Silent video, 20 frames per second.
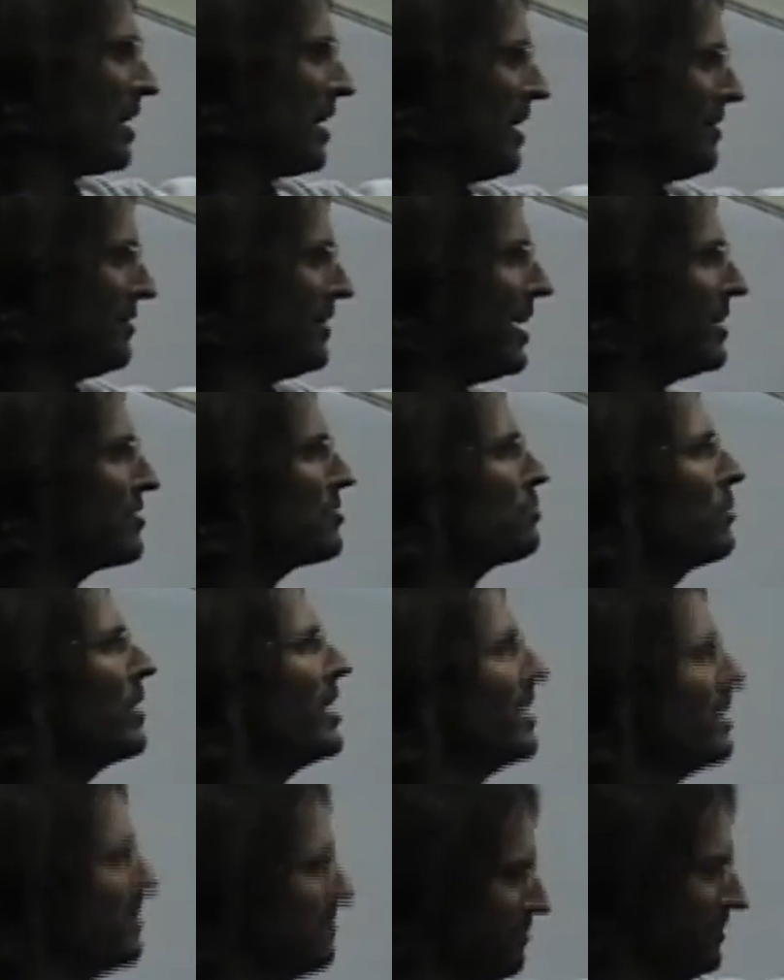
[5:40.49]
And that's
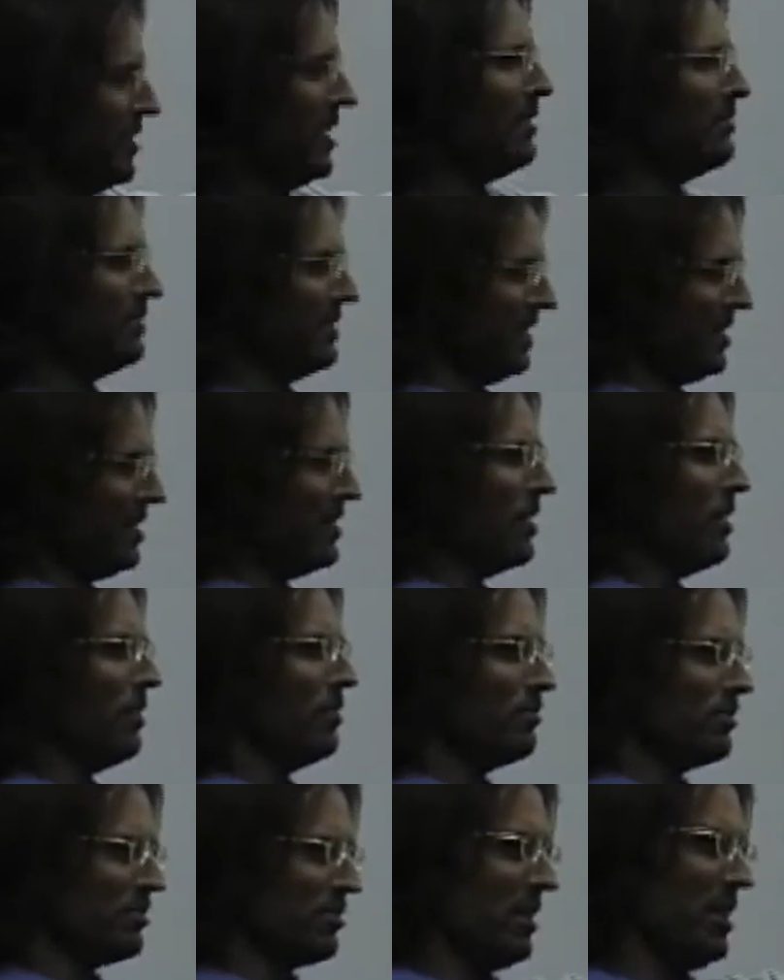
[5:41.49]
where, yeah, the
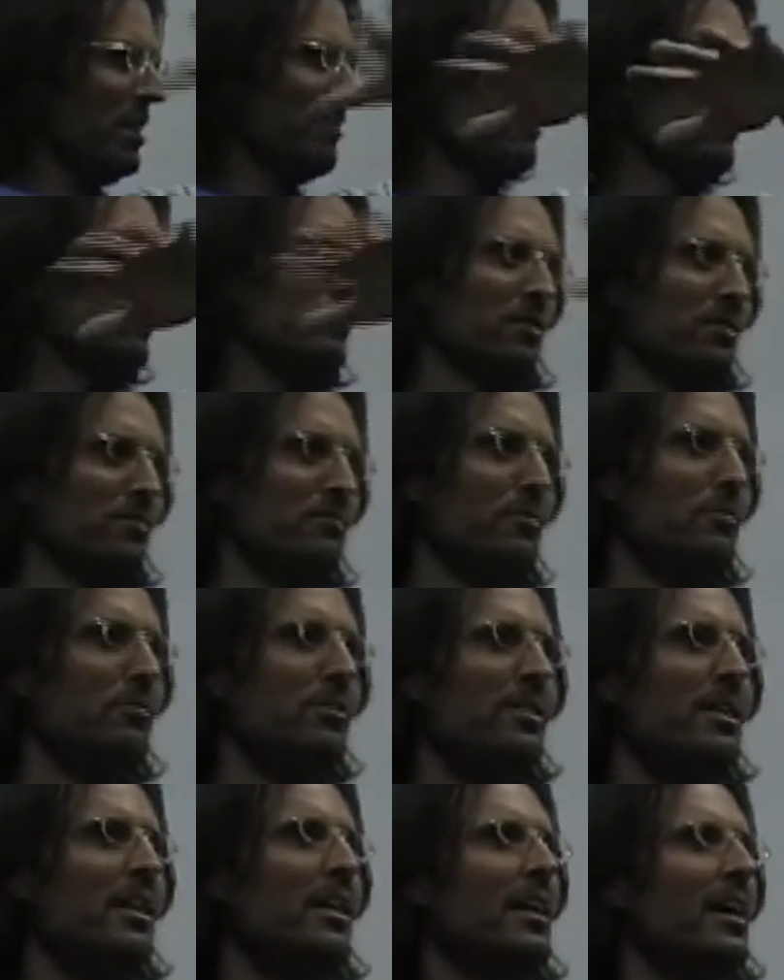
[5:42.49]
ego resides and so
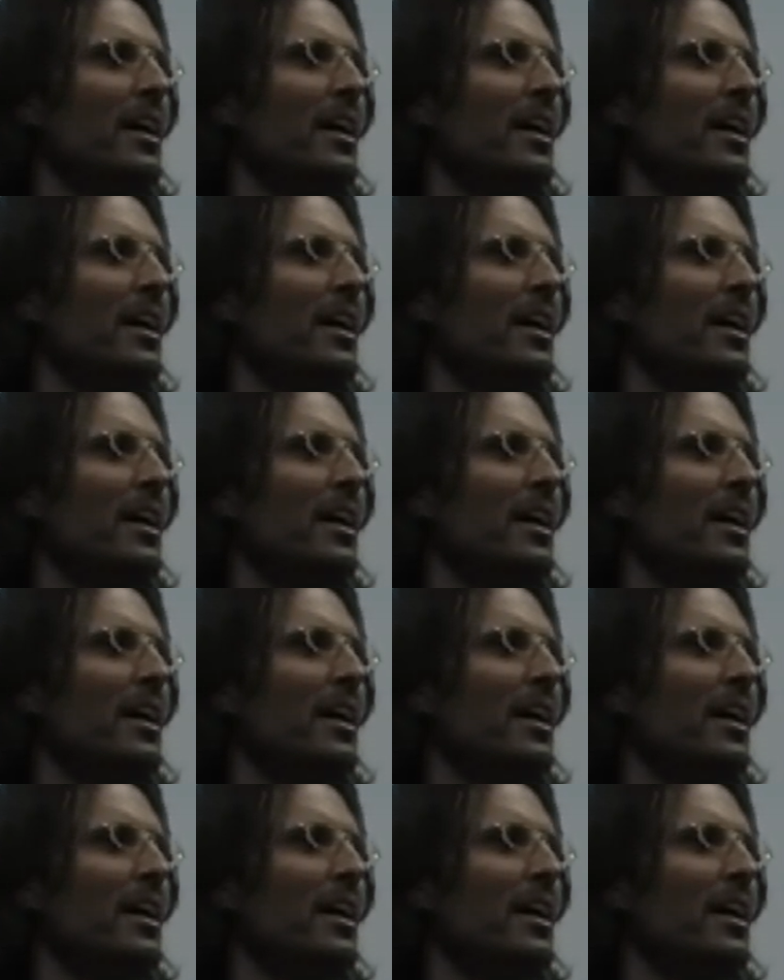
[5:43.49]
forth.